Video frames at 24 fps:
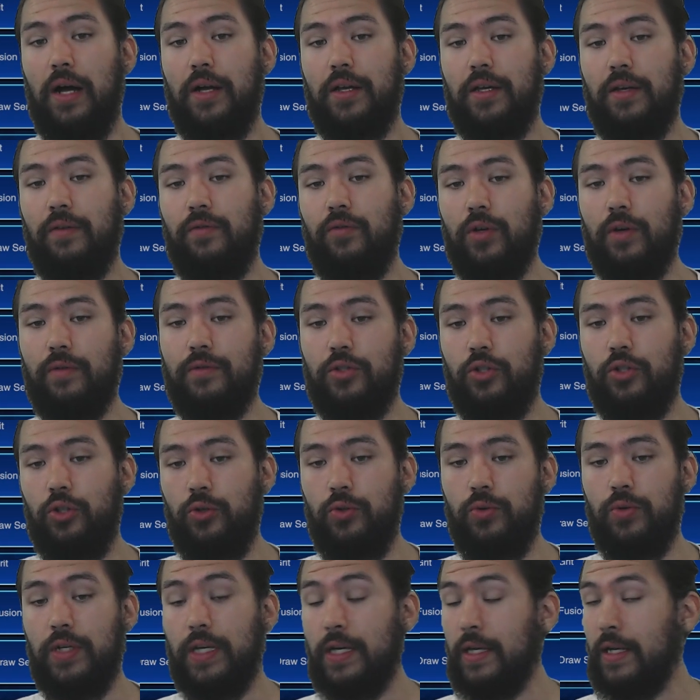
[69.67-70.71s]
If you have two
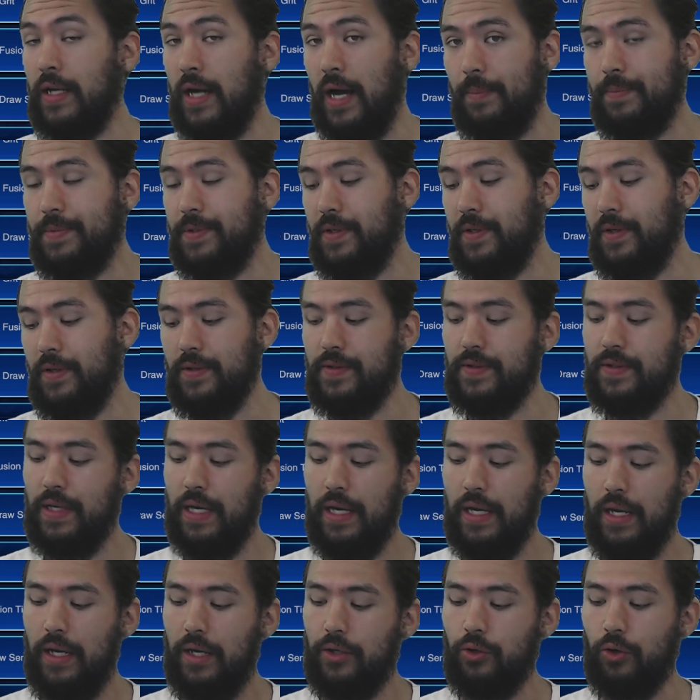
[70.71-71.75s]
Knopses,
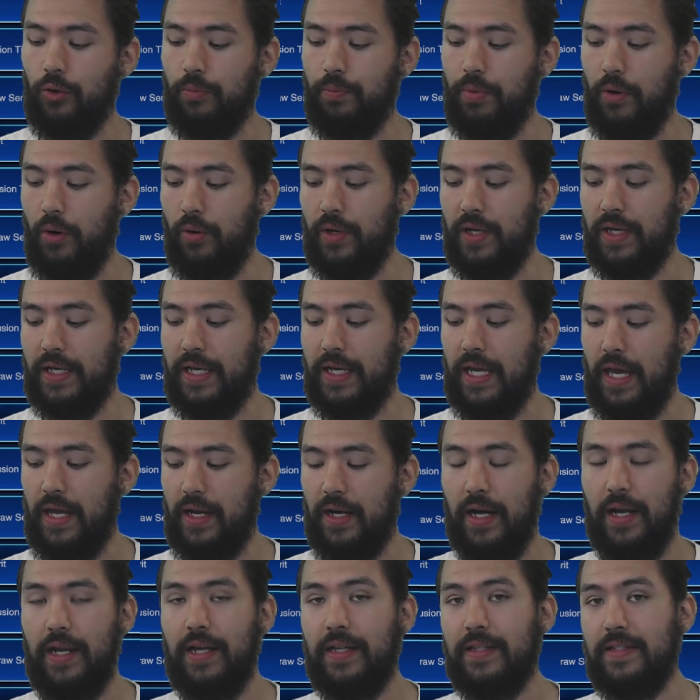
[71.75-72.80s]
your opponent cannot
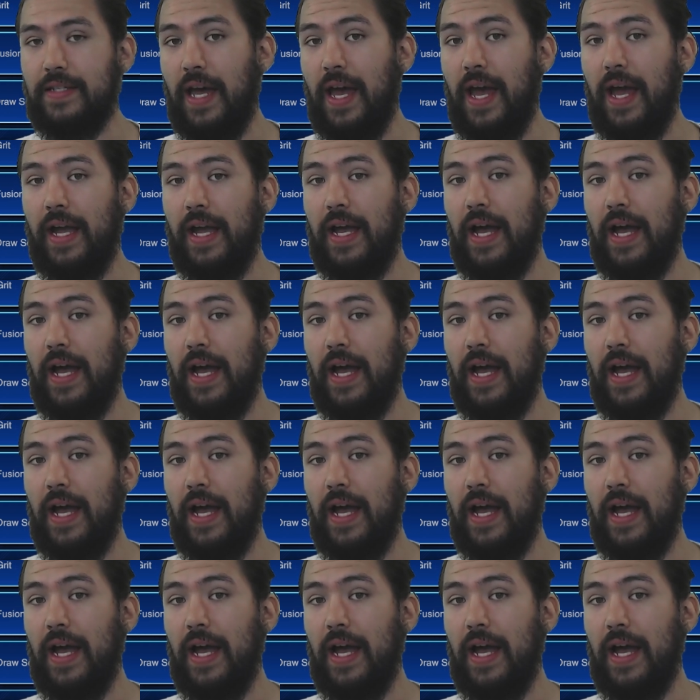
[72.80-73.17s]
attack